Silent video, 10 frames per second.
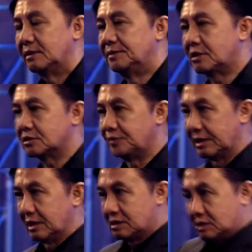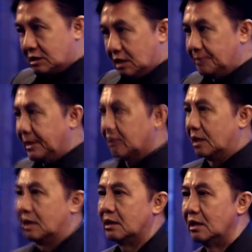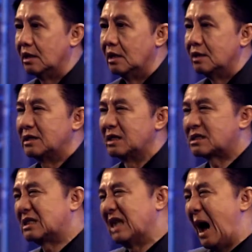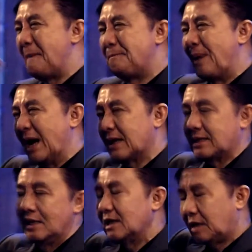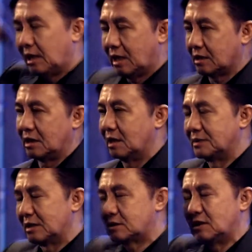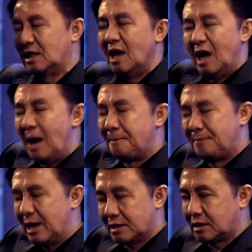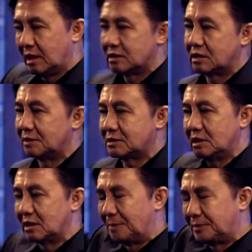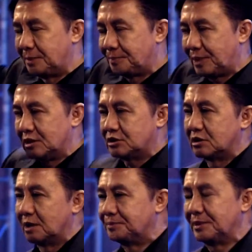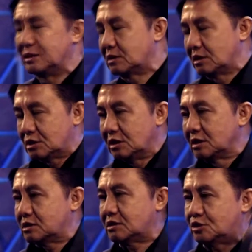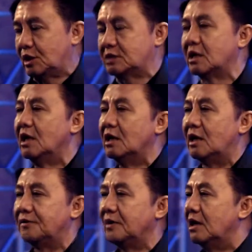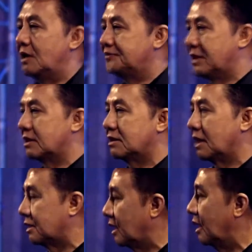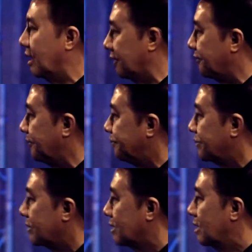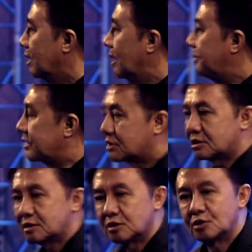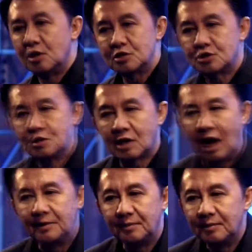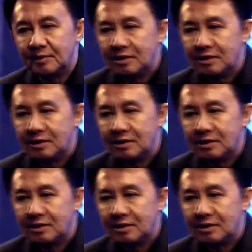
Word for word: Because when they see the mirror, they see a bad character, they see a bad things, they see the depression, they, they see the stress of, of their, their life. But those who come